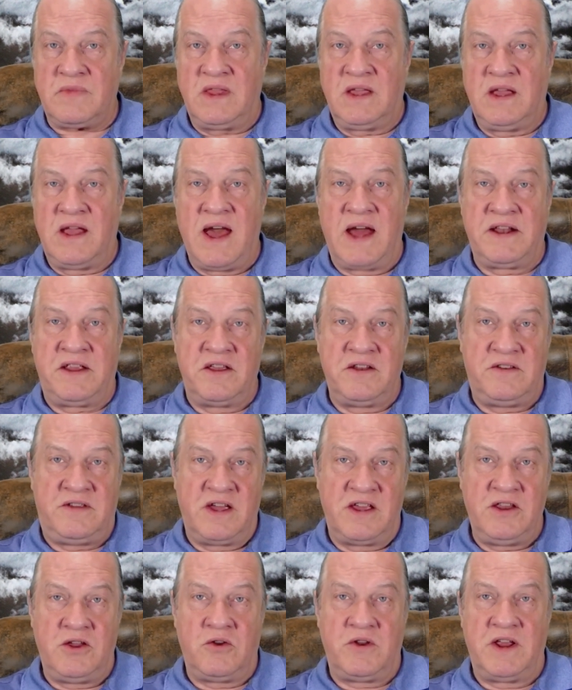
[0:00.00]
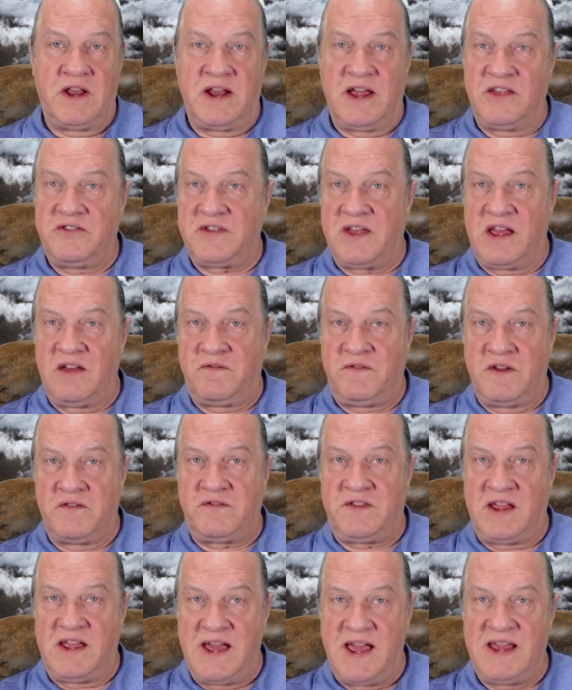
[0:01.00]
God continued in Isaiah
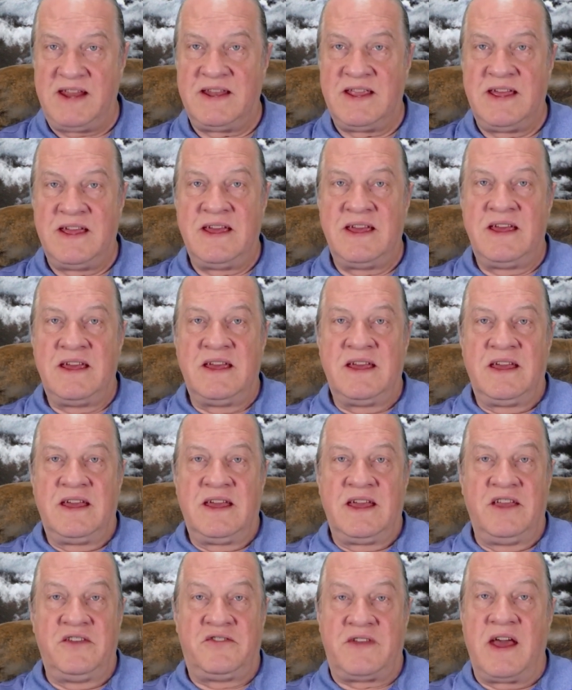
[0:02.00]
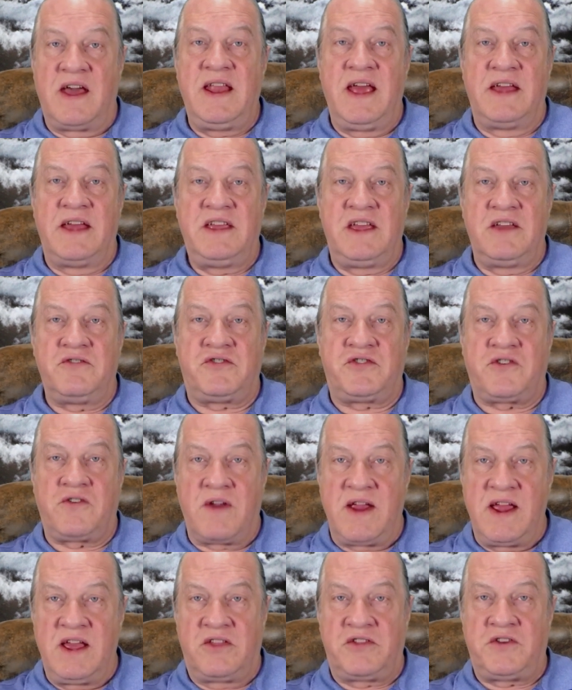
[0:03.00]
58, he said, And give
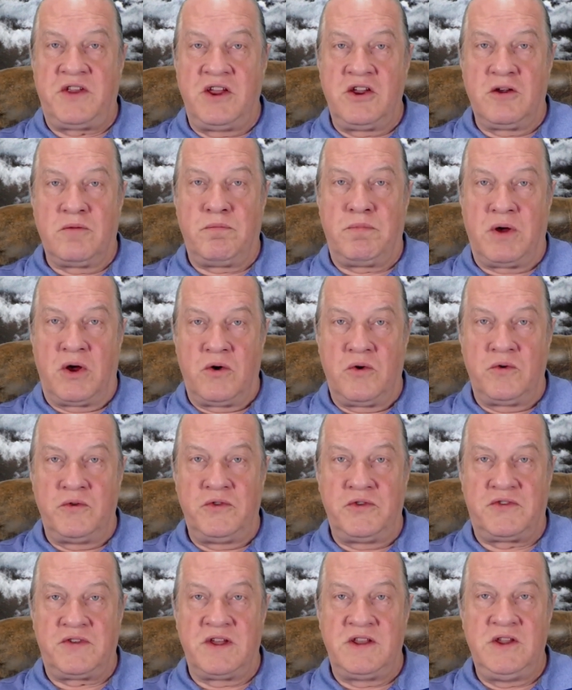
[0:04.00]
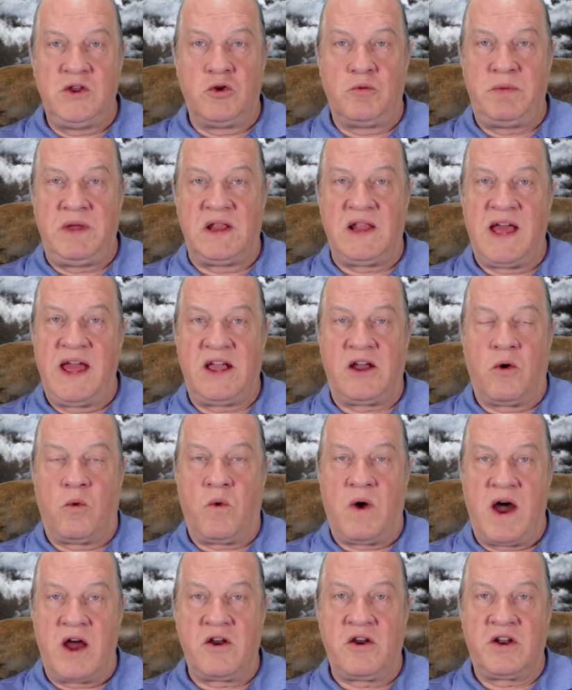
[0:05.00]
strength to your bones, and you'll be like a
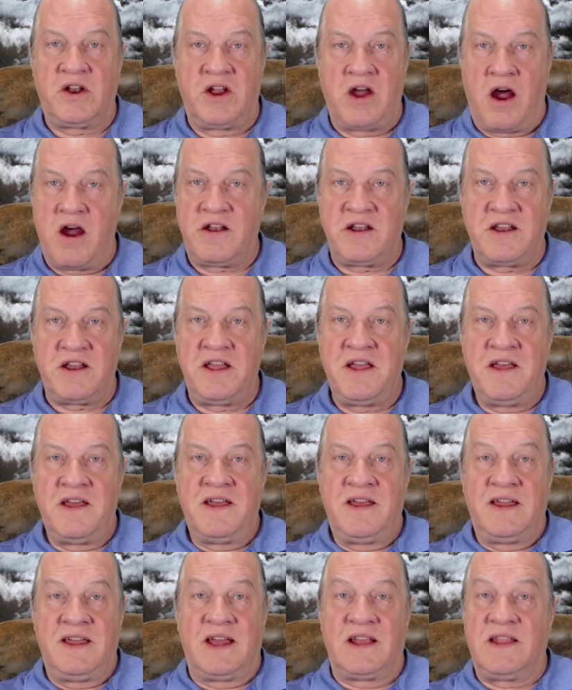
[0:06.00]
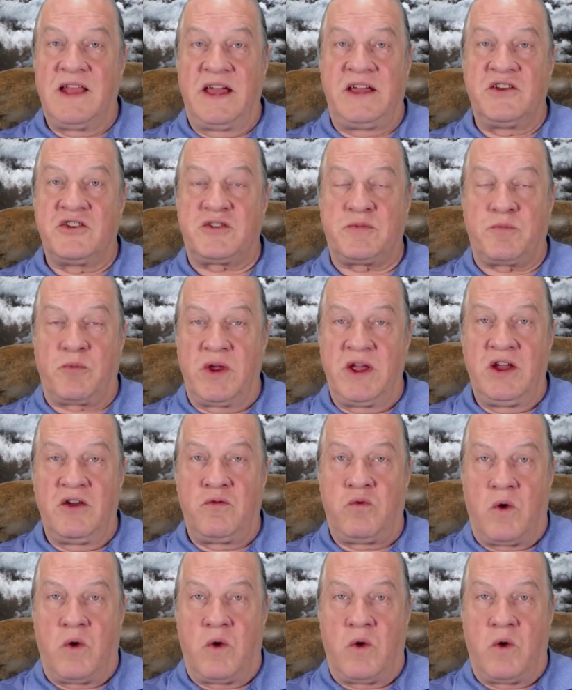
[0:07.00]
watered garden, and like a spring of